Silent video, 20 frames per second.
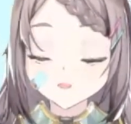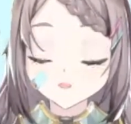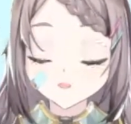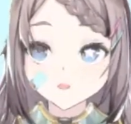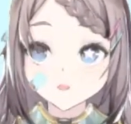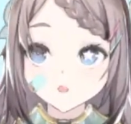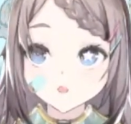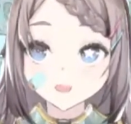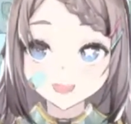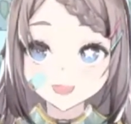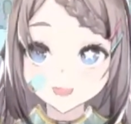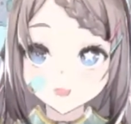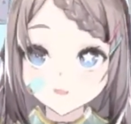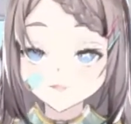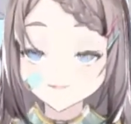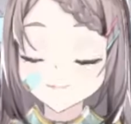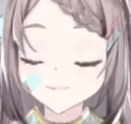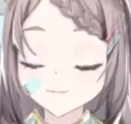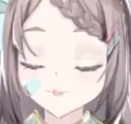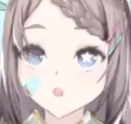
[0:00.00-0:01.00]
I want to
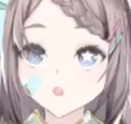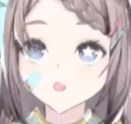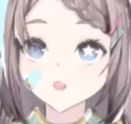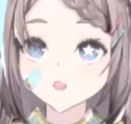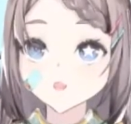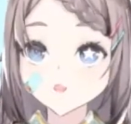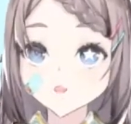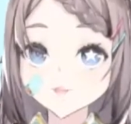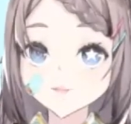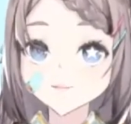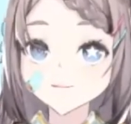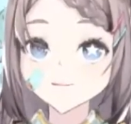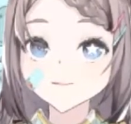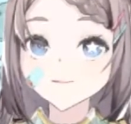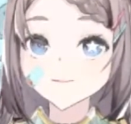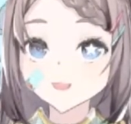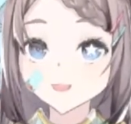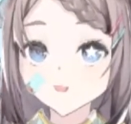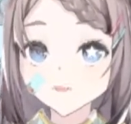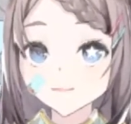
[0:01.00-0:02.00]
forward it so that the
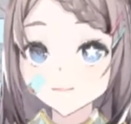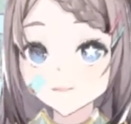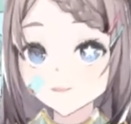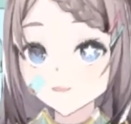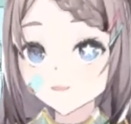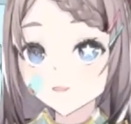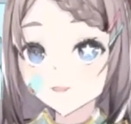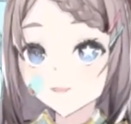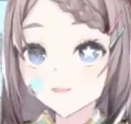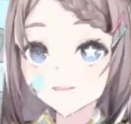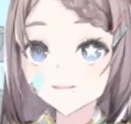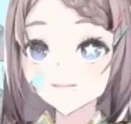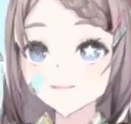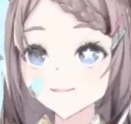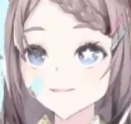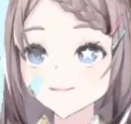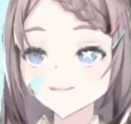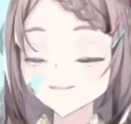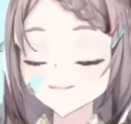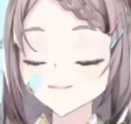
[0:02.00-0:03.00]
guest
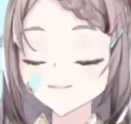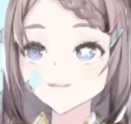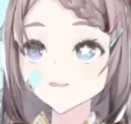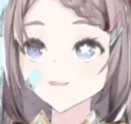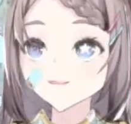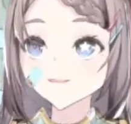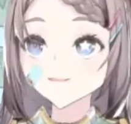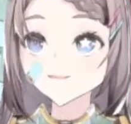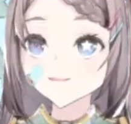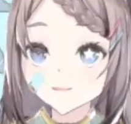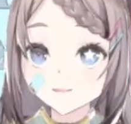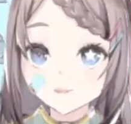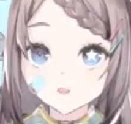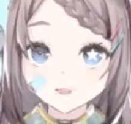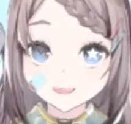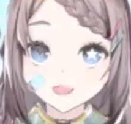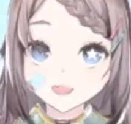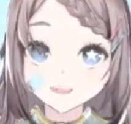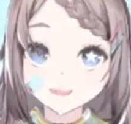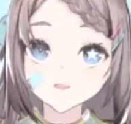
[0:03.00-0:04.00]
computer, the guest
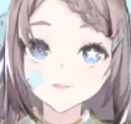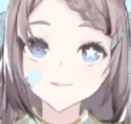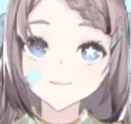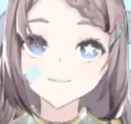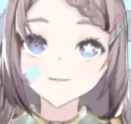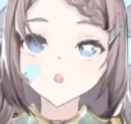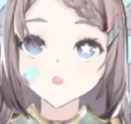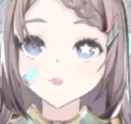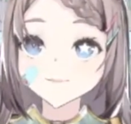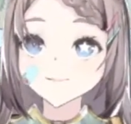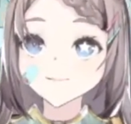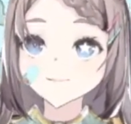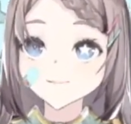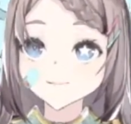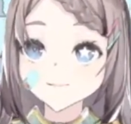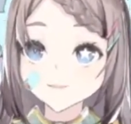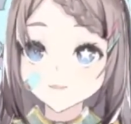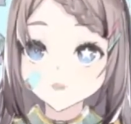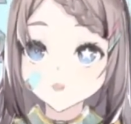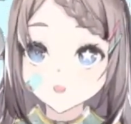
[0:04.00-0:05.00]
virtual
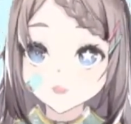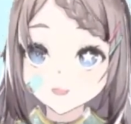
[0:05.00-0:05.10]
machine,